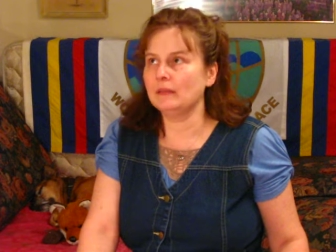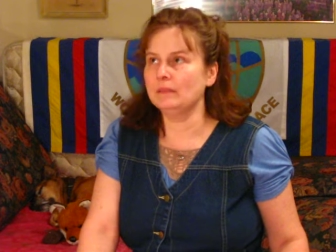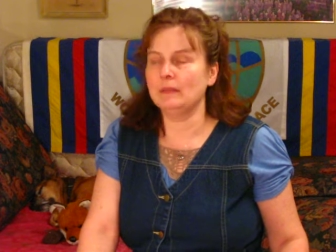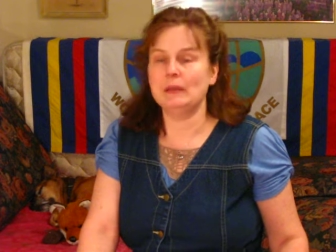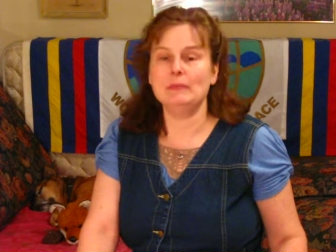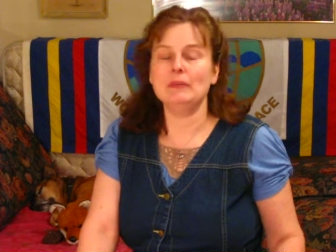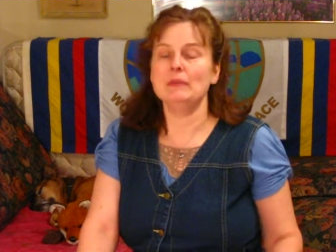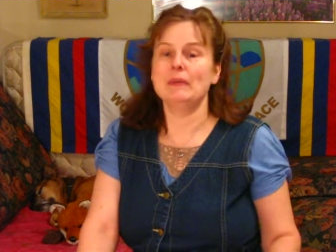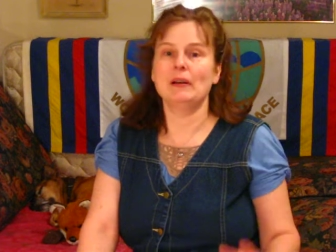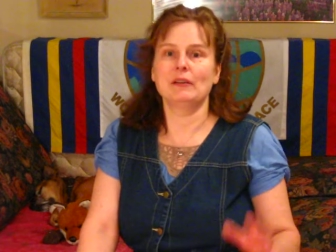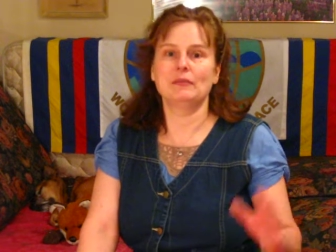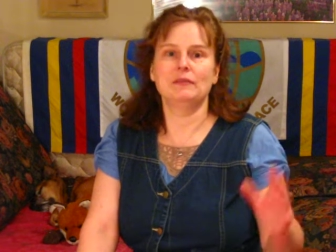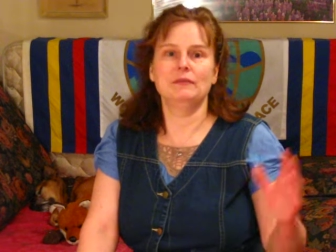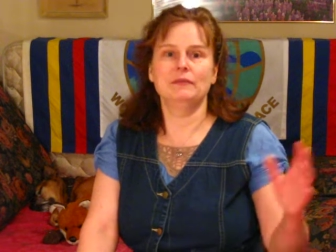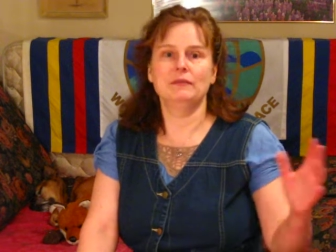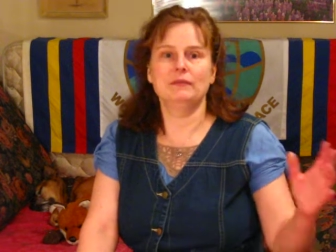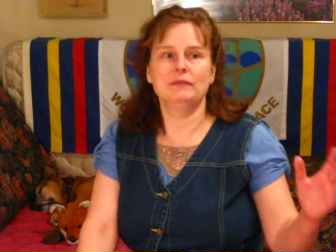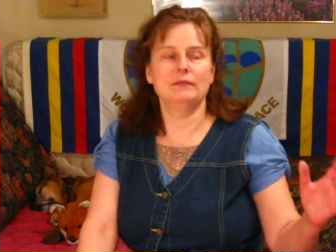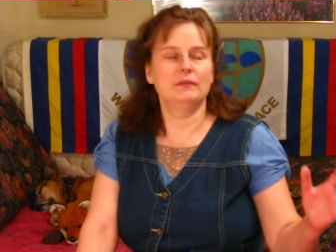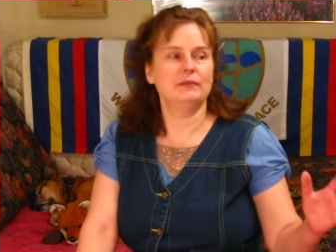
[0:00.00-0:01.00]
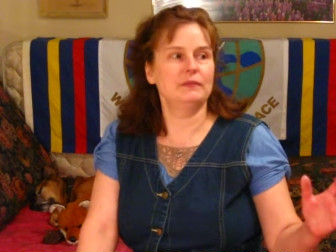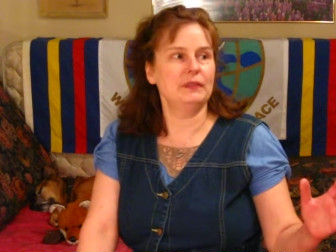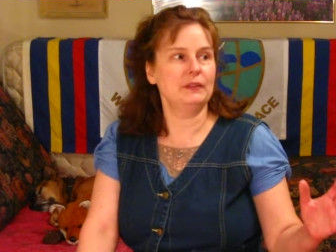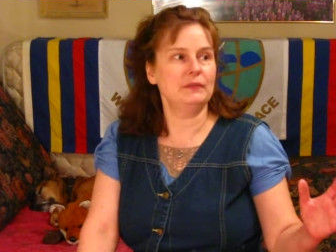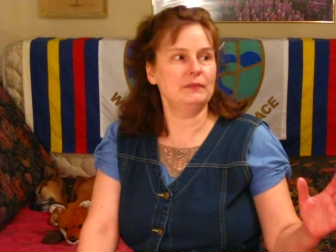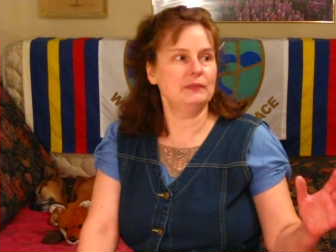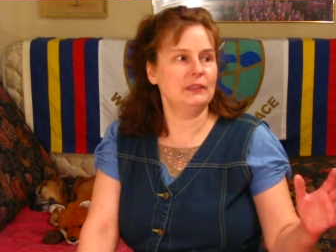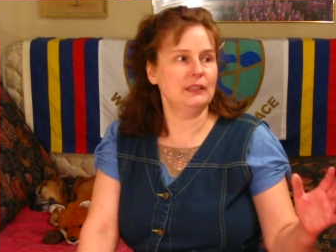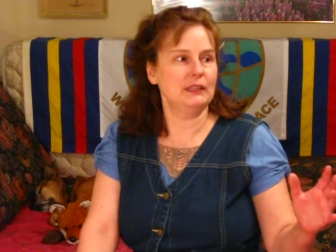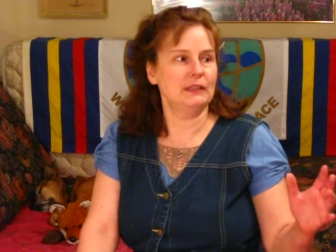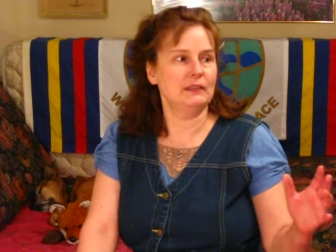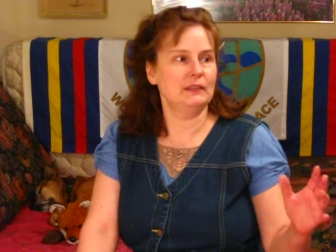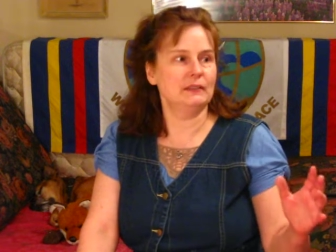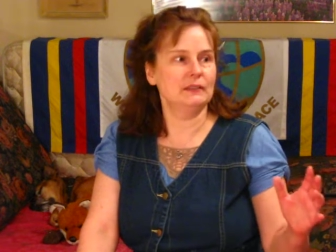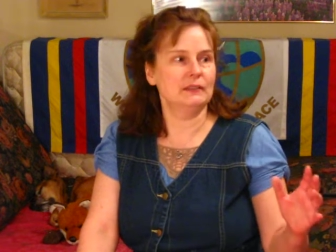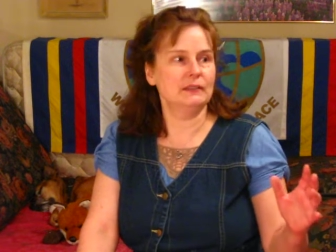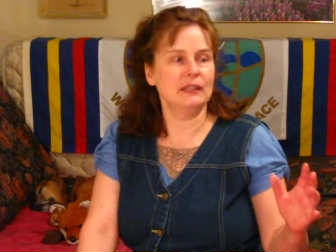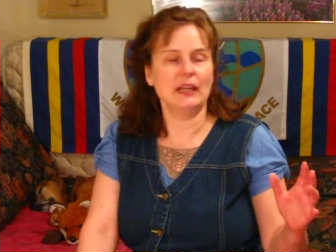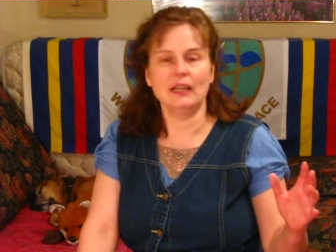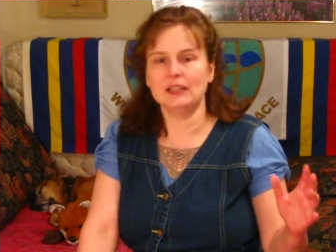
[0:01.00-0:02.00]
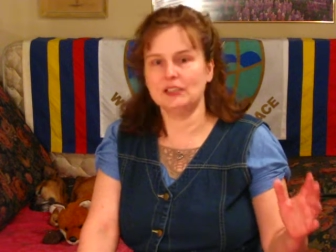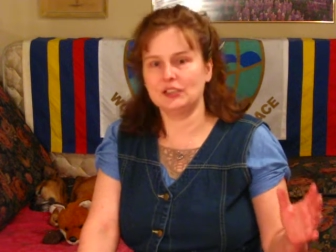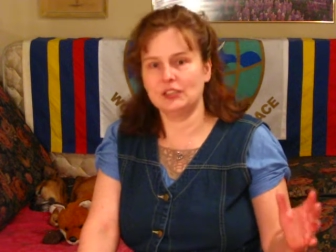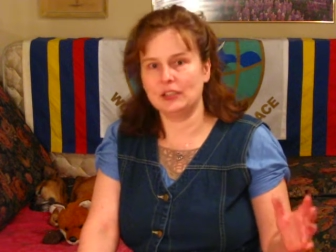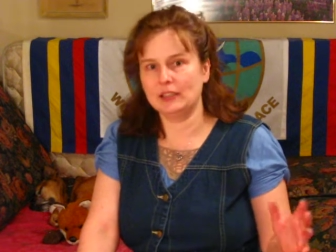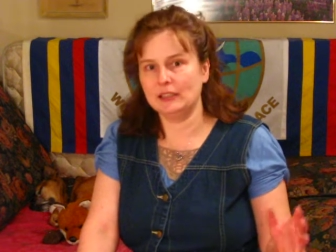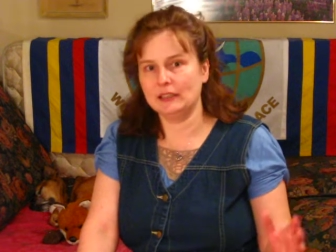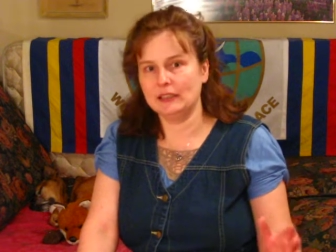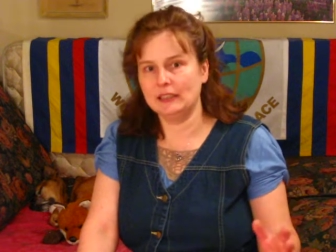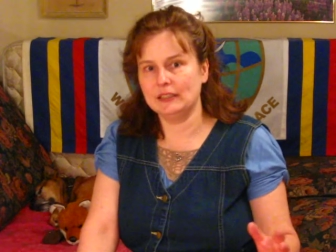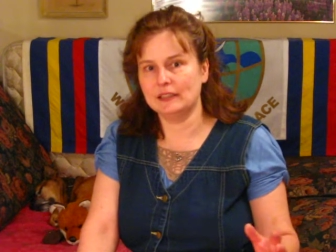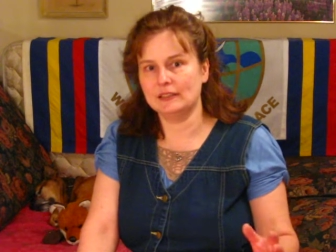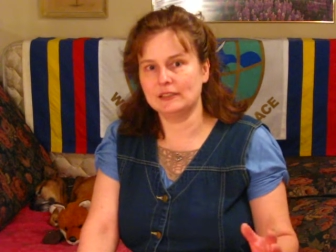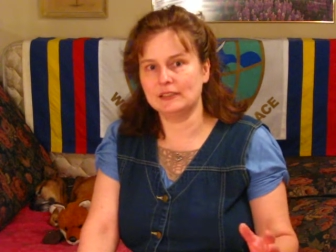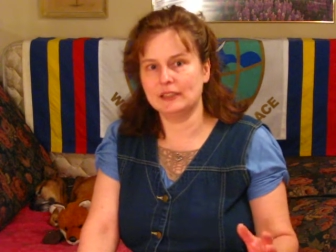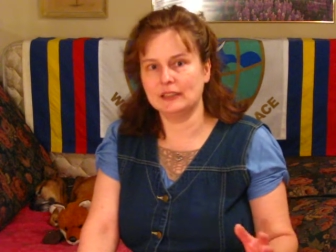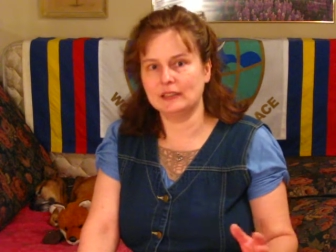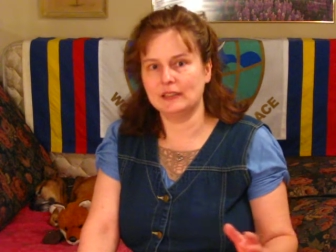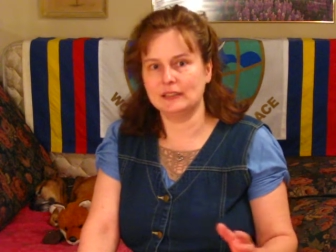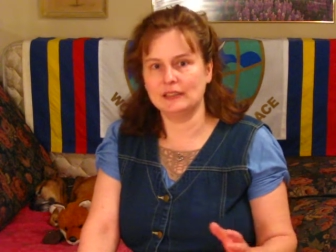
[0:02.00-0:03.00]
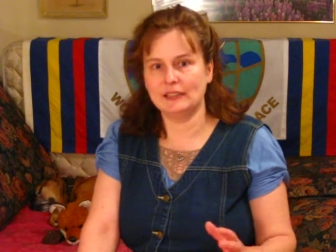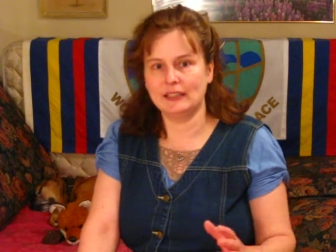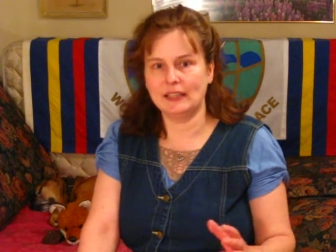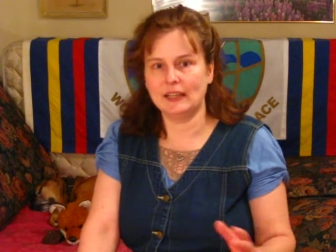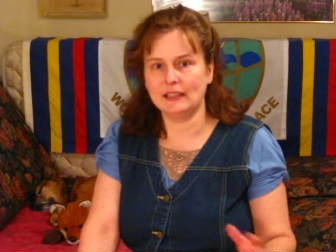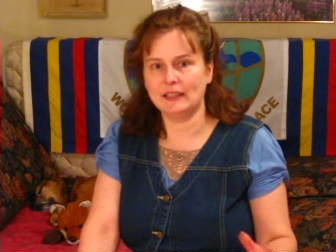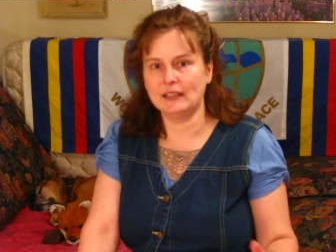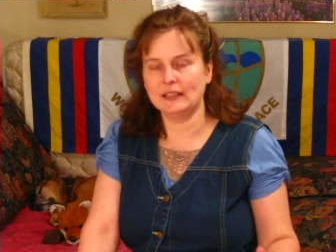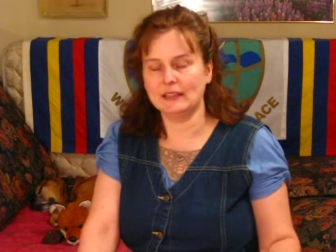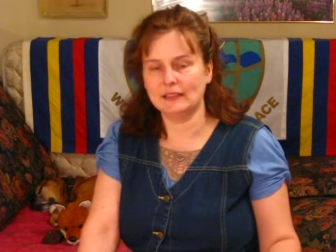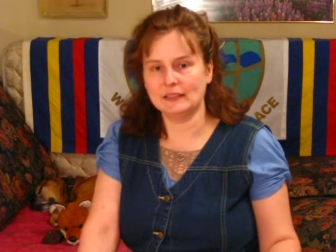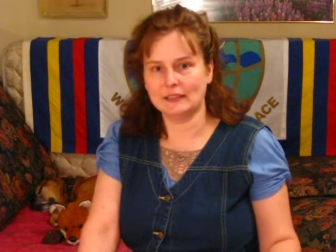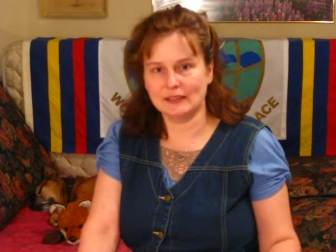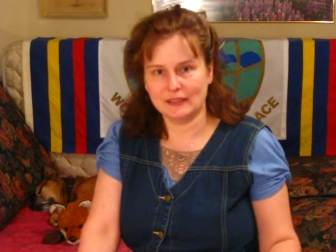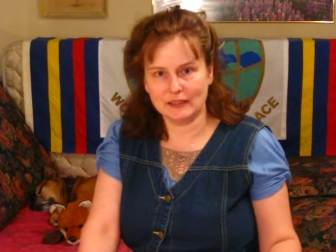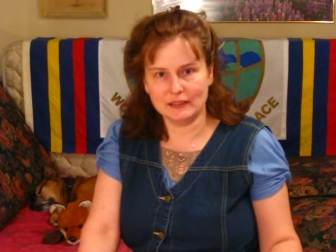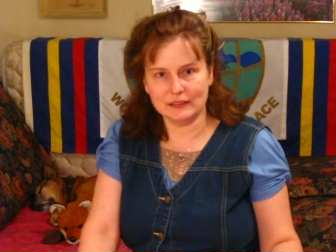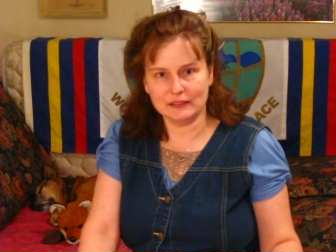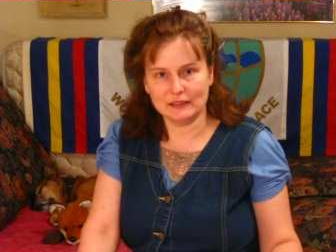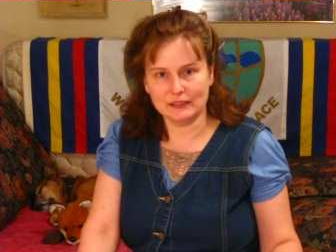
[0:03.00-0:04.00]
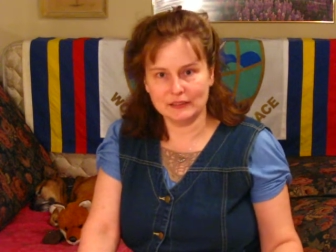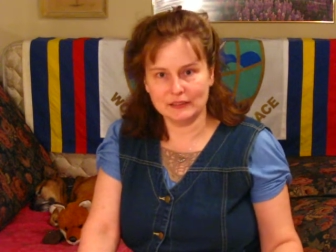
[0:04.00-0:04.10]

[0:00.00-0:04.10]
maybe about 50 national leaders that the CIA has killed